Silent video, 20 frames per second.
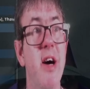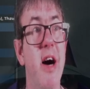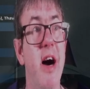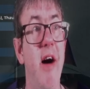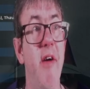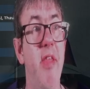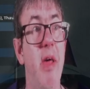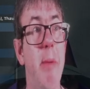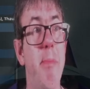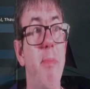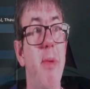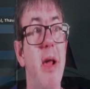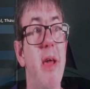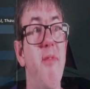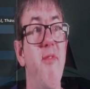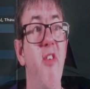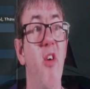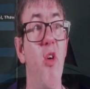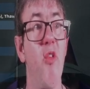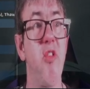I'll then play
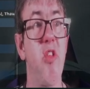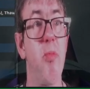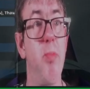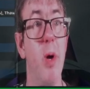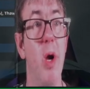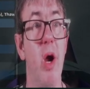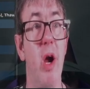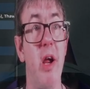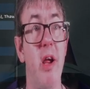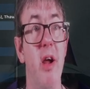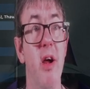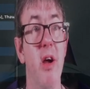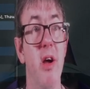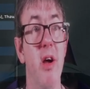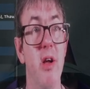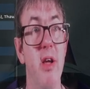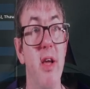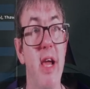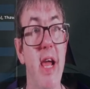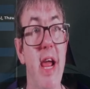Wolfsburg
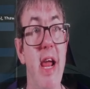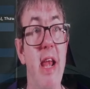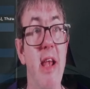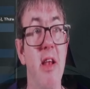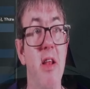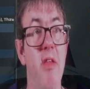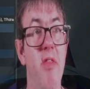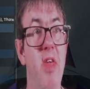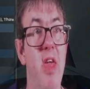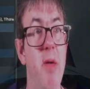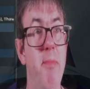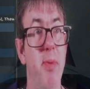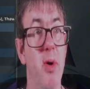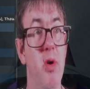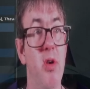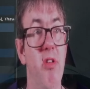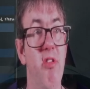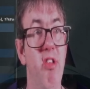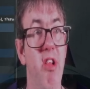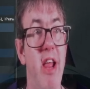in the
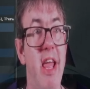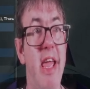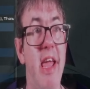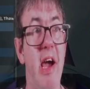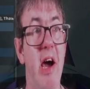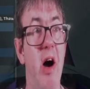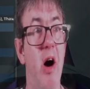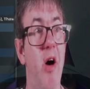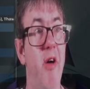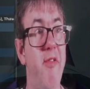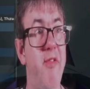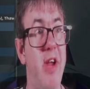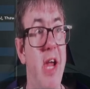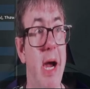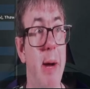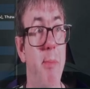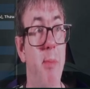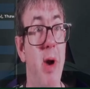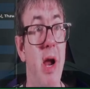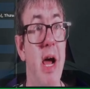Bundesliga off
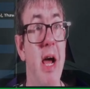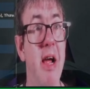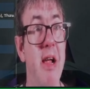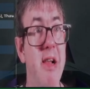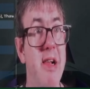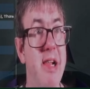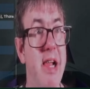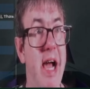camera